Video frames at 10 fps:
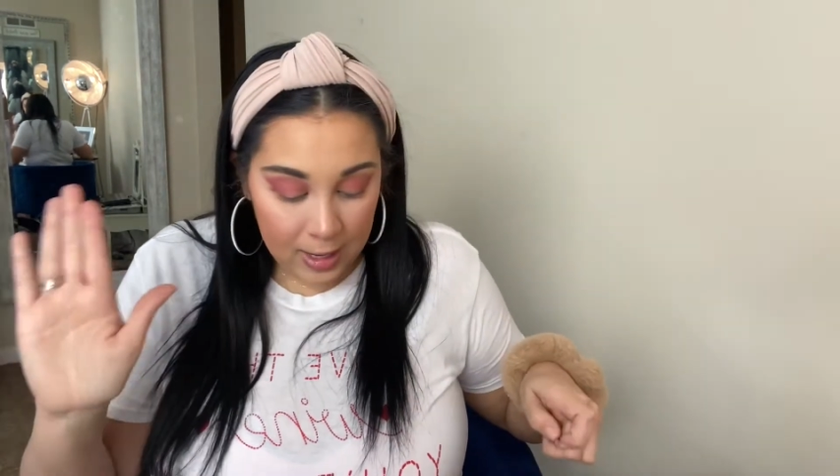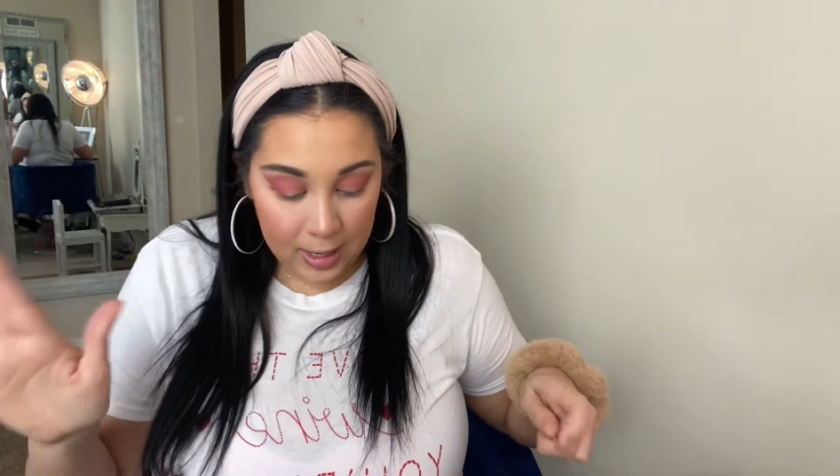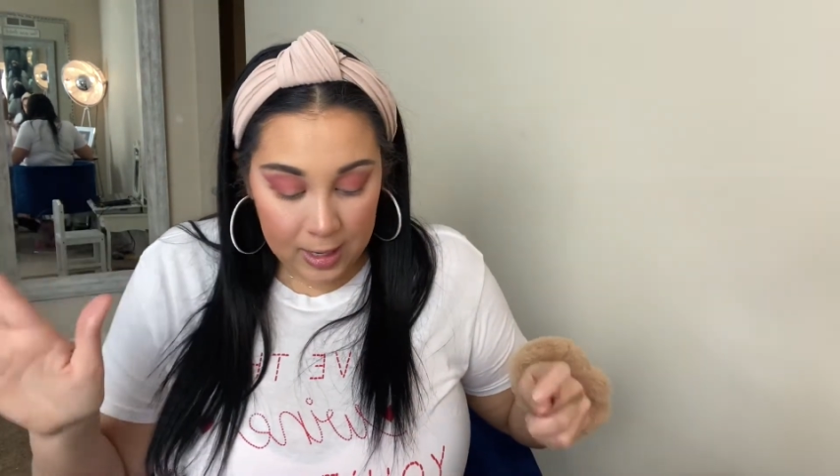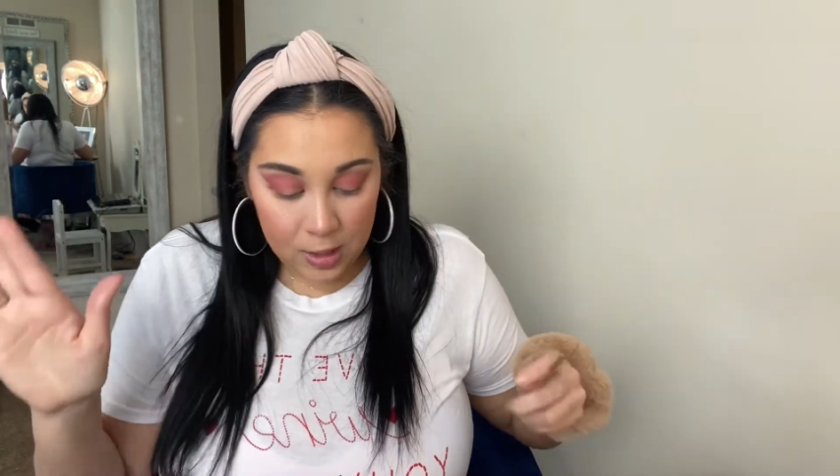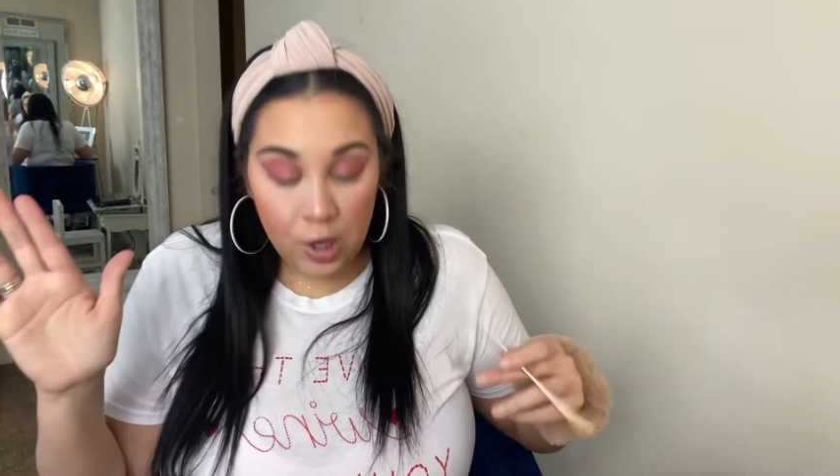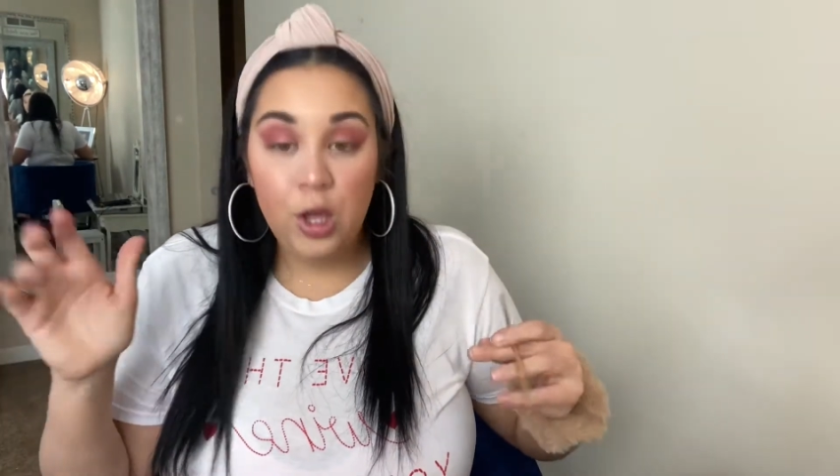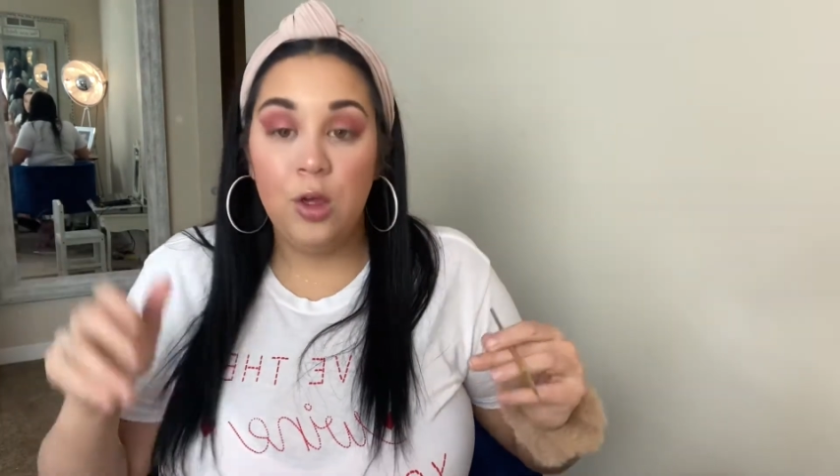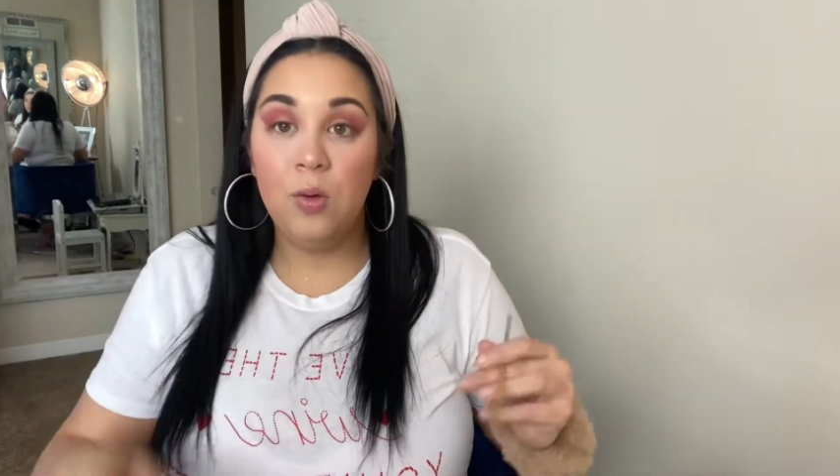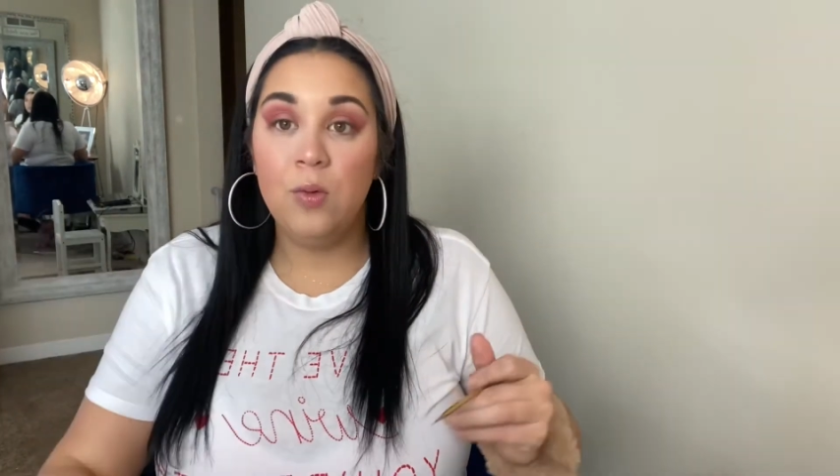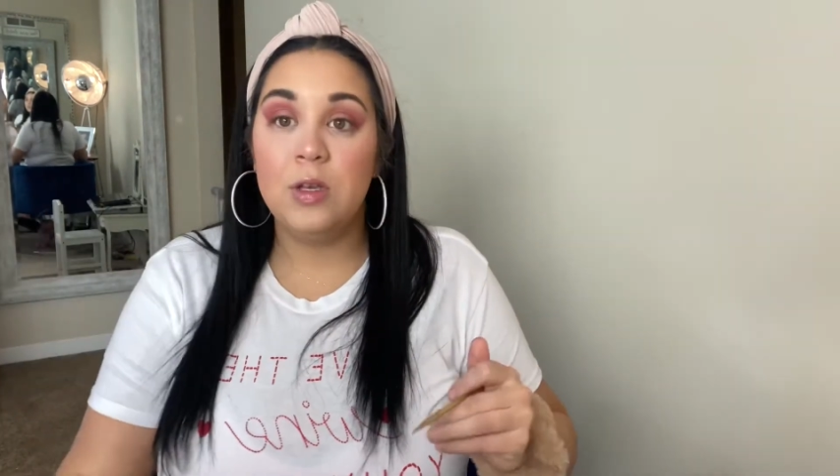and
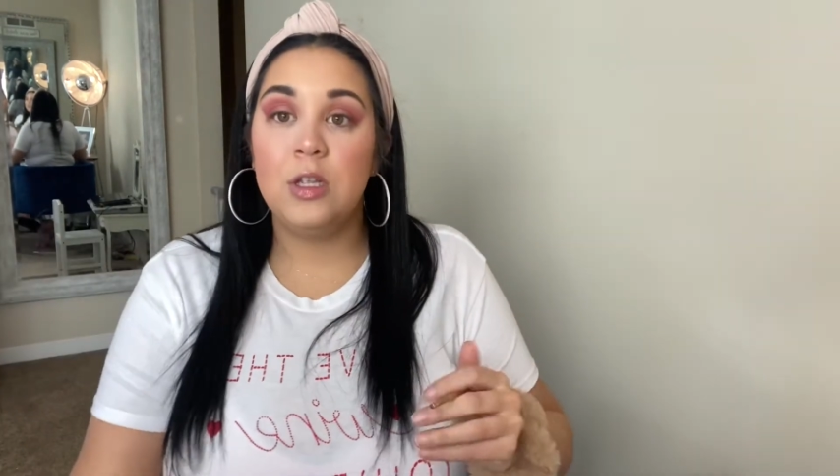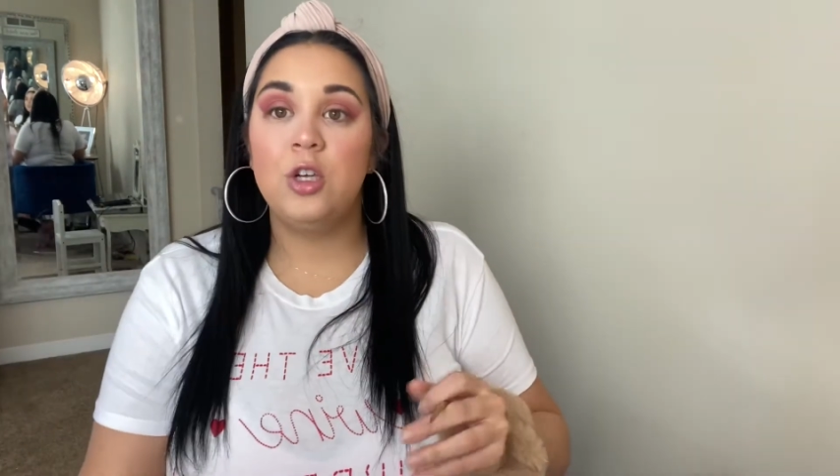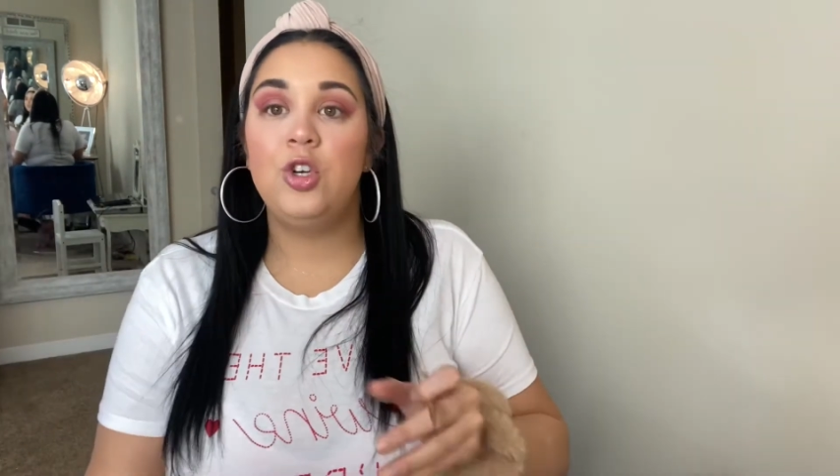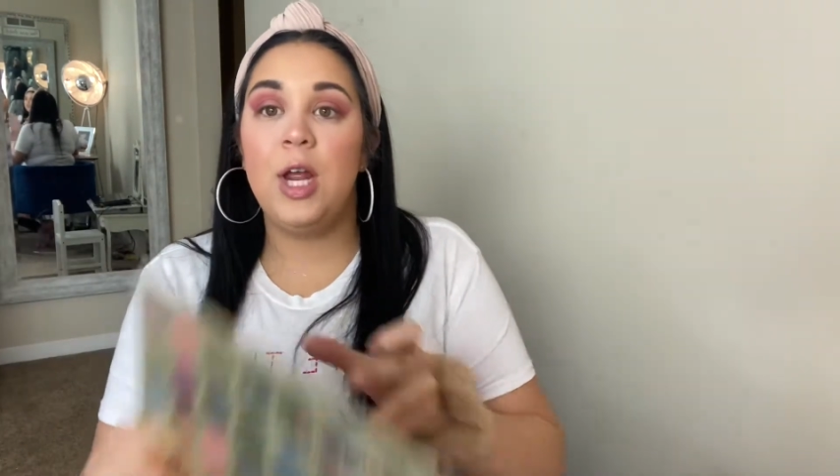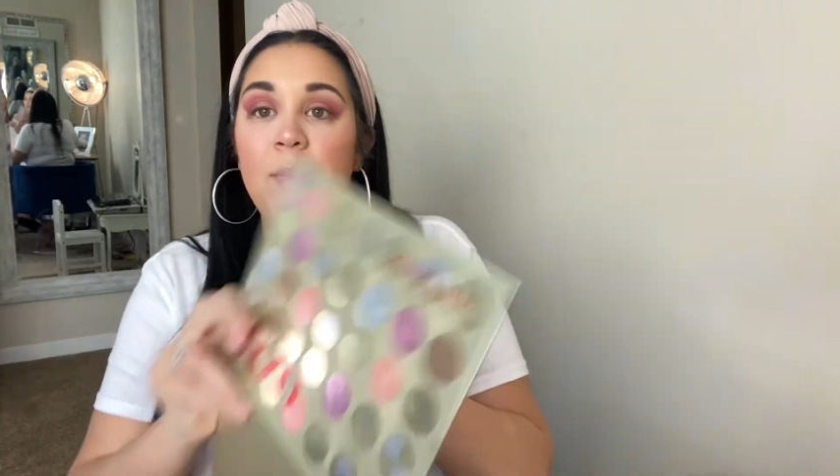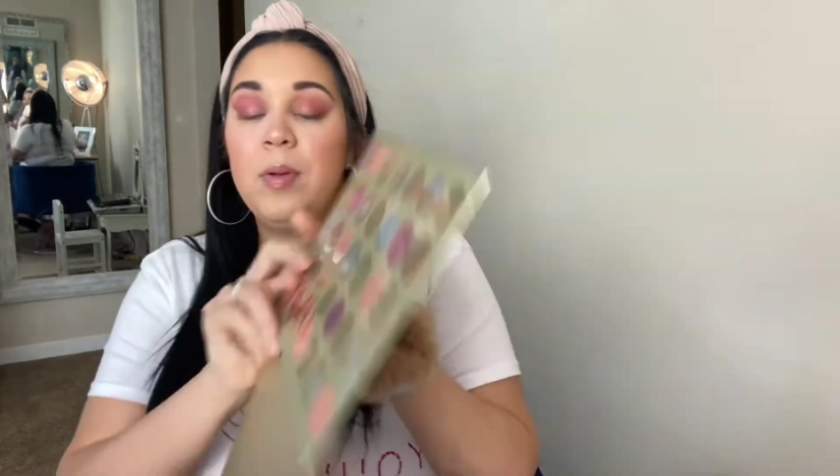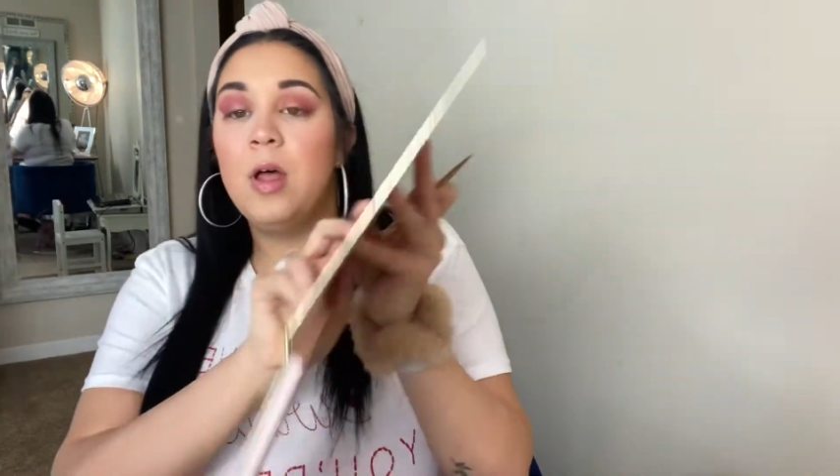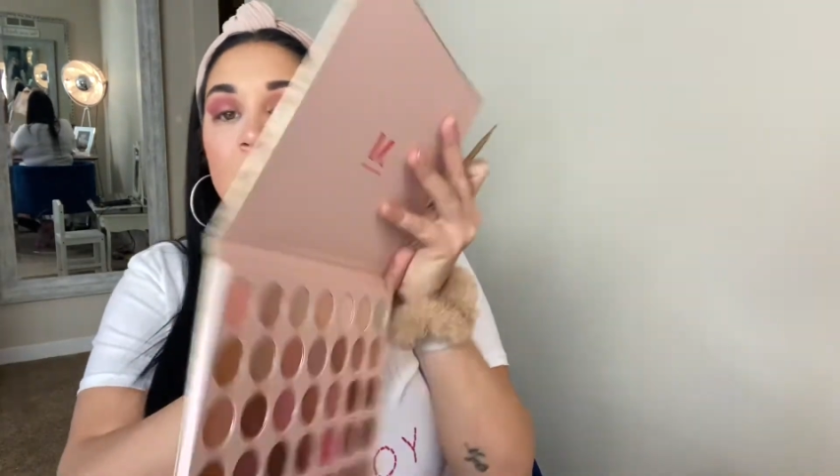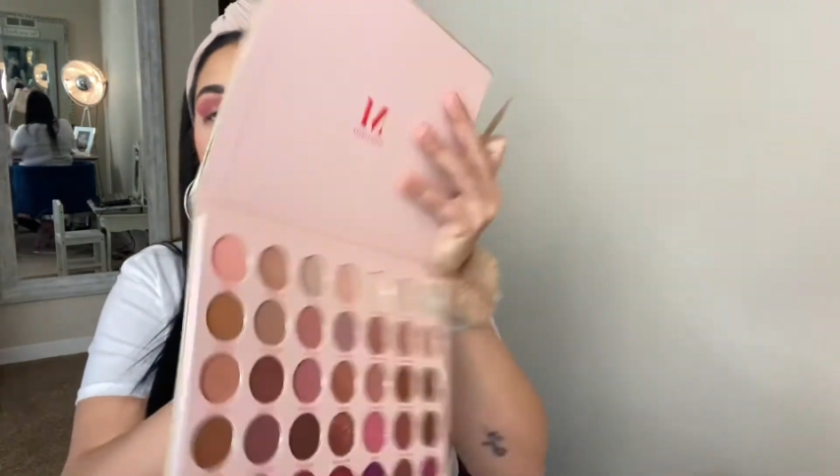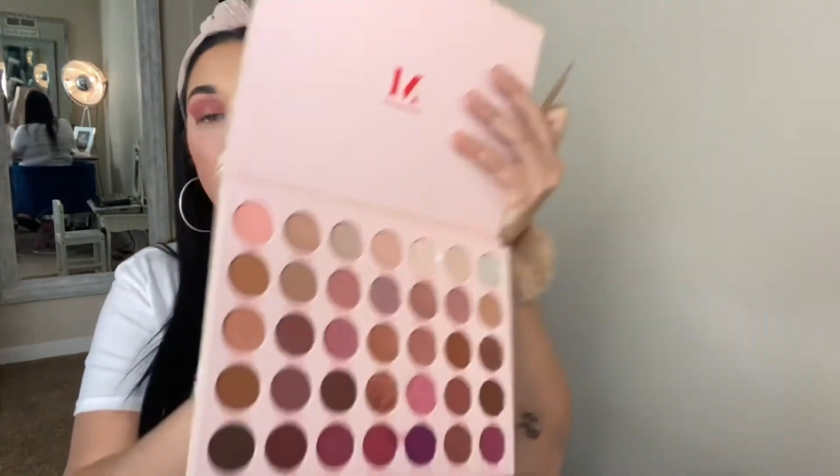use the shade Plus